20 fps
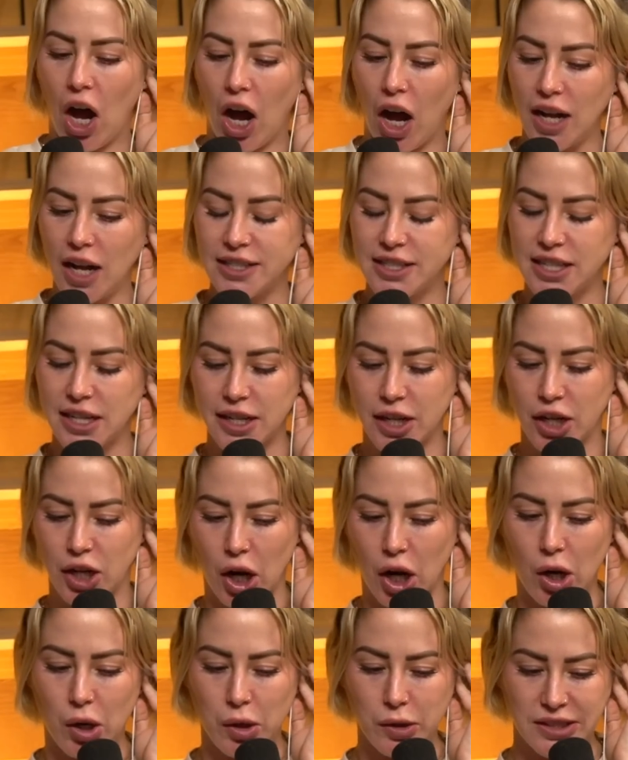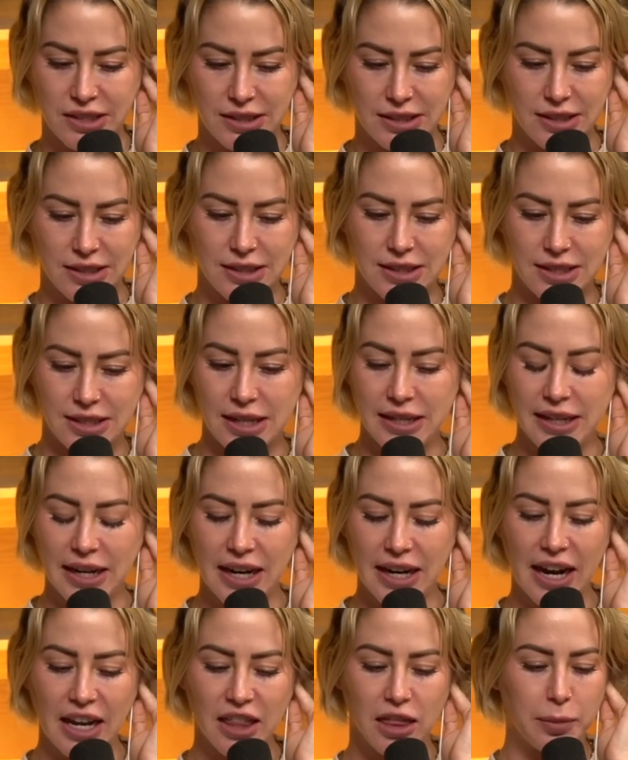haunted ghost
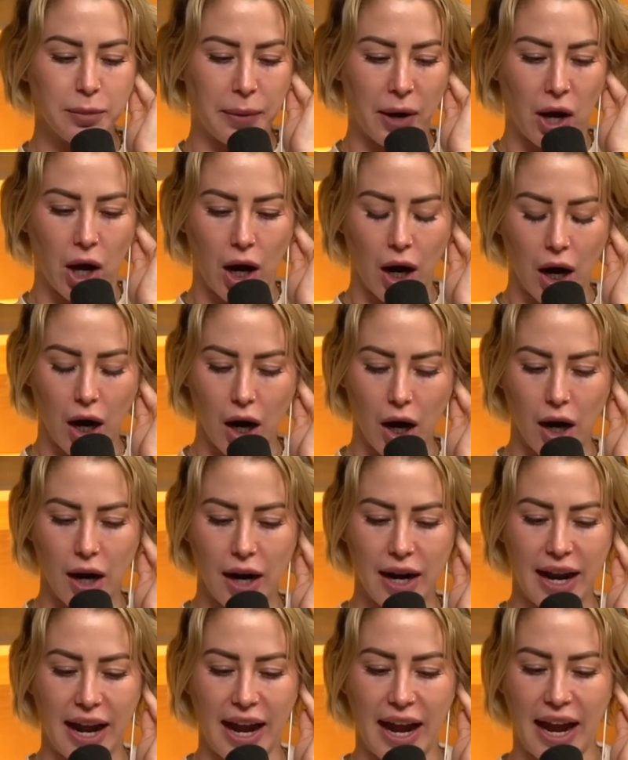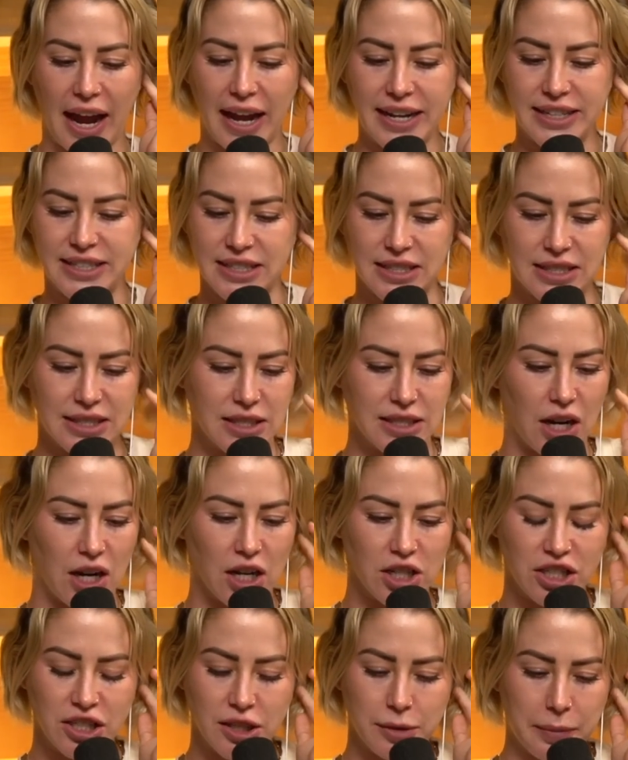singing at the bar at Disney's
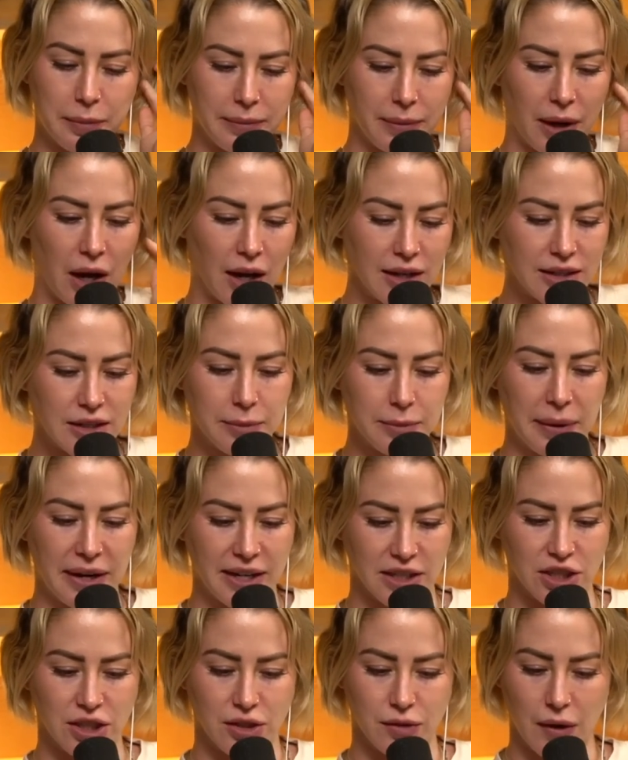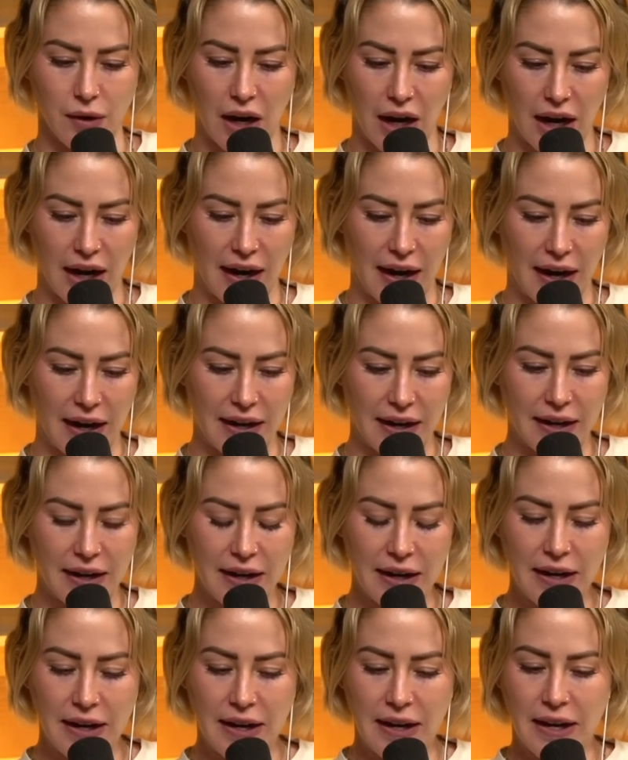Haunted Mansion ride.
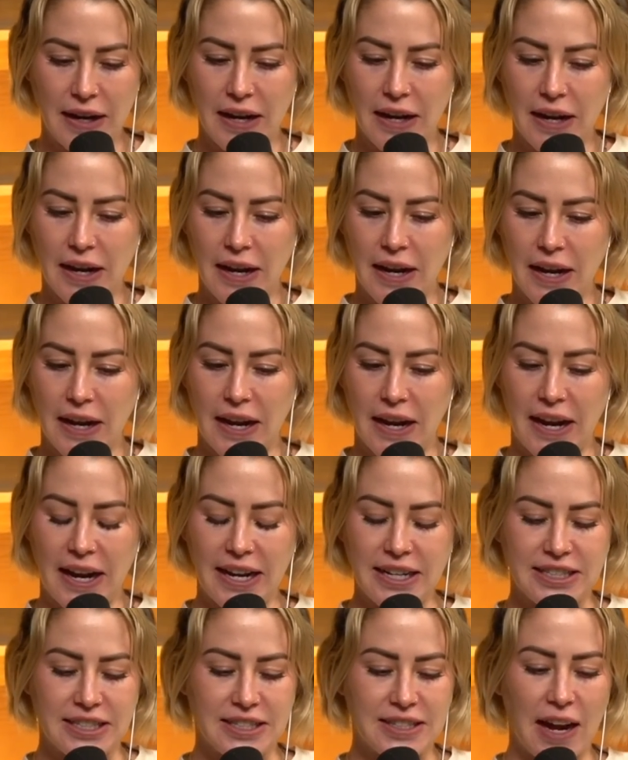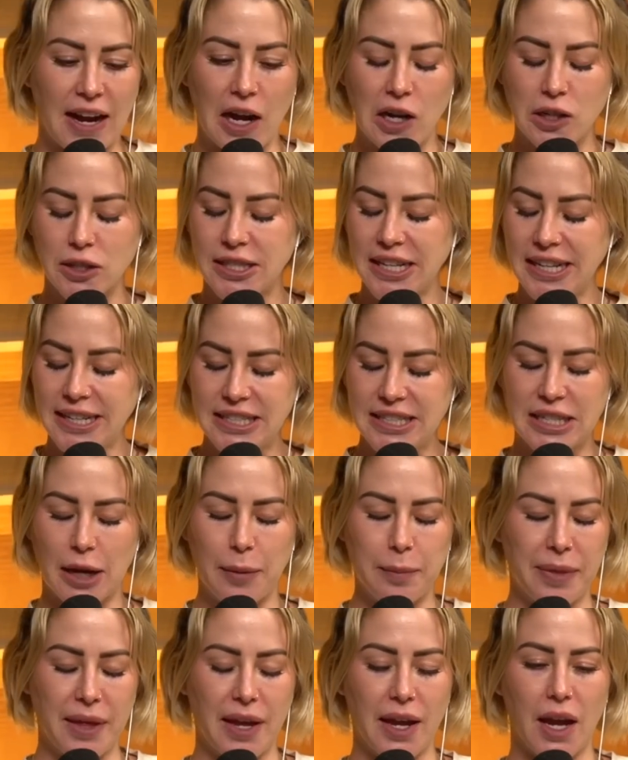It sounds like
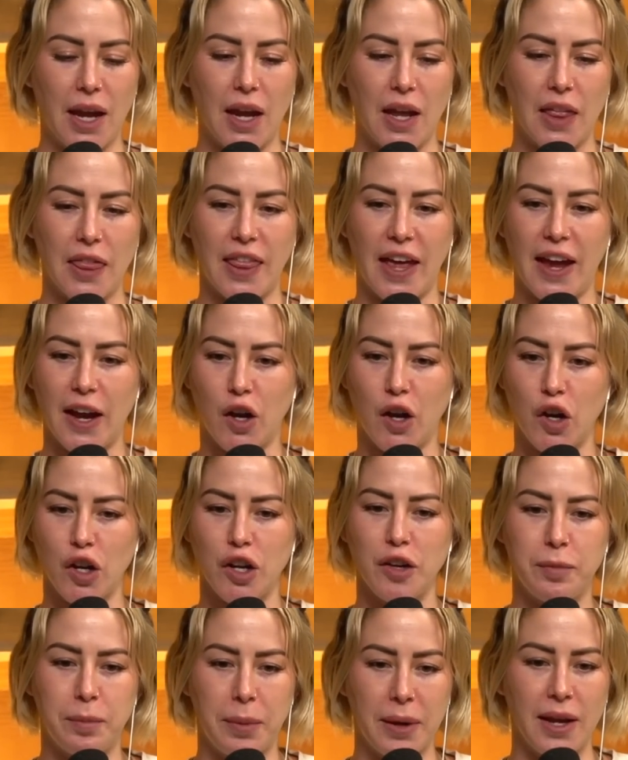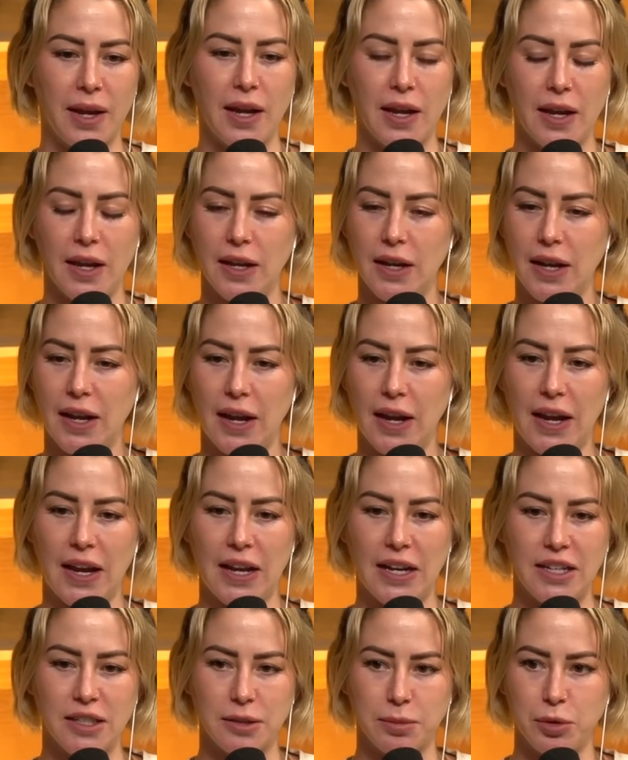something that could have been
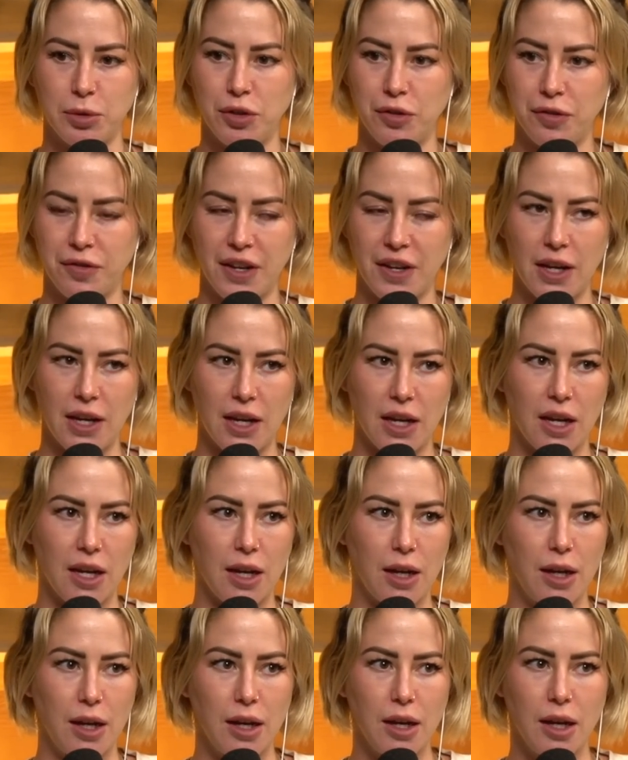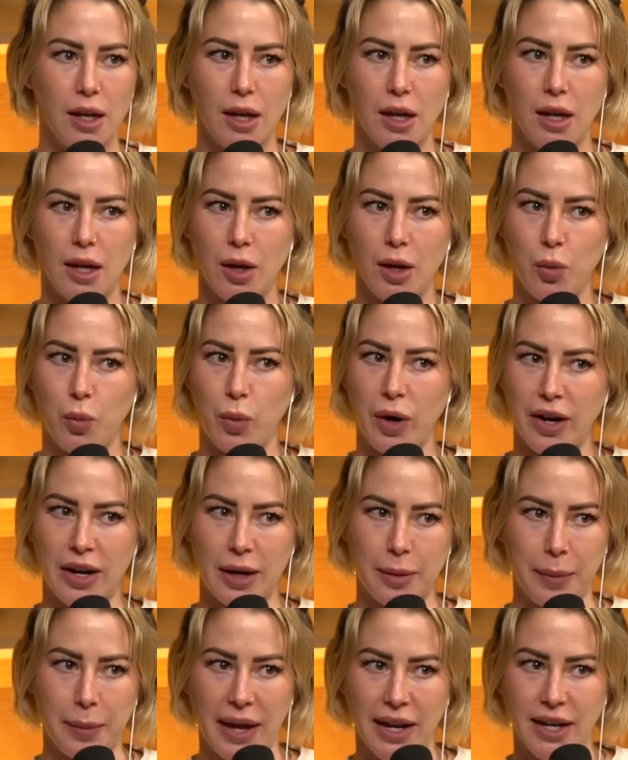in his movie where
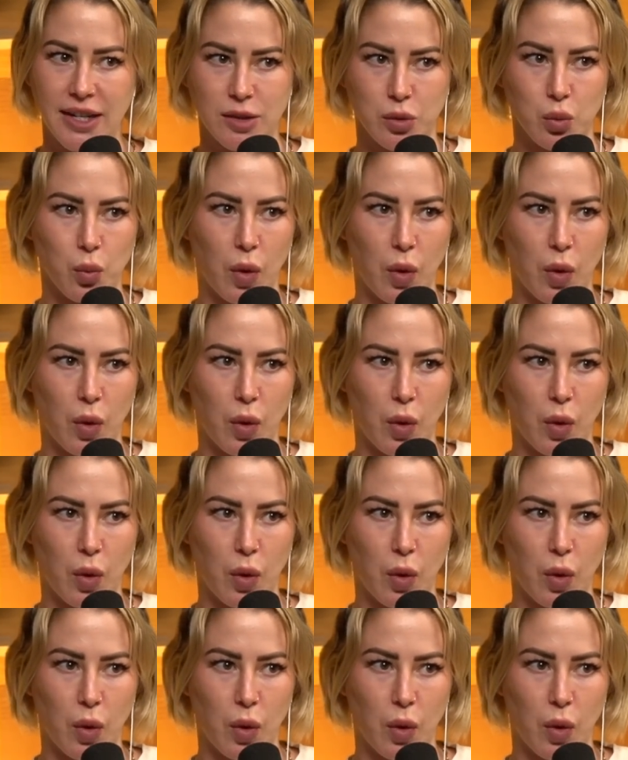he met his